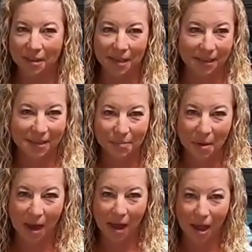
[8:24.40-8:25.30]
with the
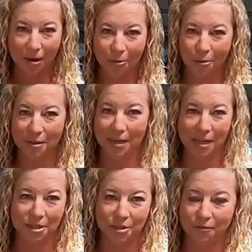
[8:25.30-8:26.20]
Instapot or the
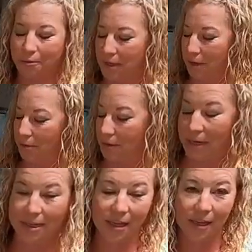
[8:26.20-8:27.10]
Ninja Foodi or
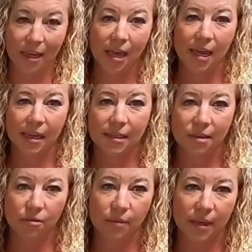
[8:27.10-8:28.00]
anything
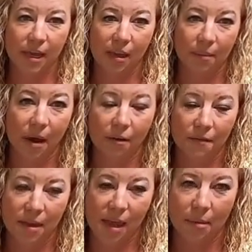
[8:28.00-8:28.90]
until we came
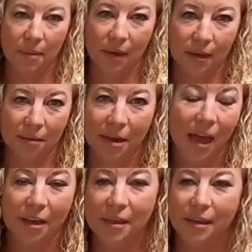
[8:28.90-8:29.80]
RV camping. And
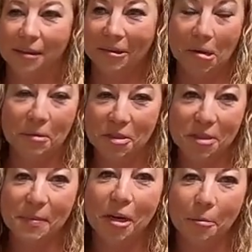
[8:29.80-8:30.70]
I think it was
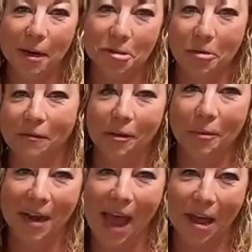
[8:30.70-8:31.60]
just peer pressure.
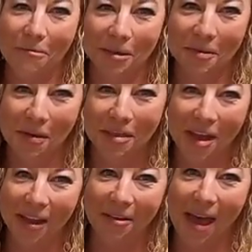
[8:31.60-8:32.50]
Everyone had one, so I
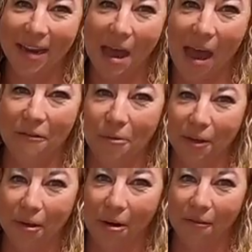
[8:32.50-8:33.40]
thought you had to have it
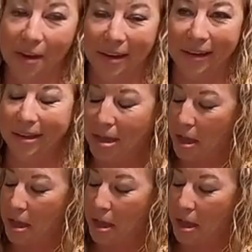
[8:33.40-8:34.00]
when you're RVing.